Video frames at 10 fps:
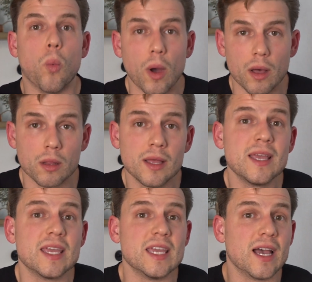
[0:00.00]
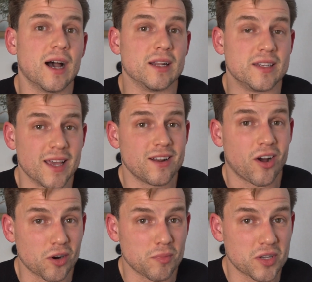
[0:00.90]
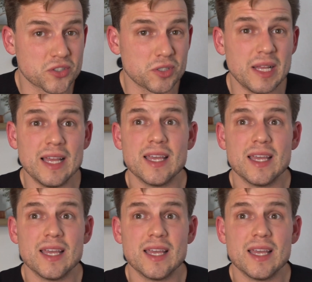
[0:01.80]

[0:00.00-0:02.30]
Well, a dead heart muscle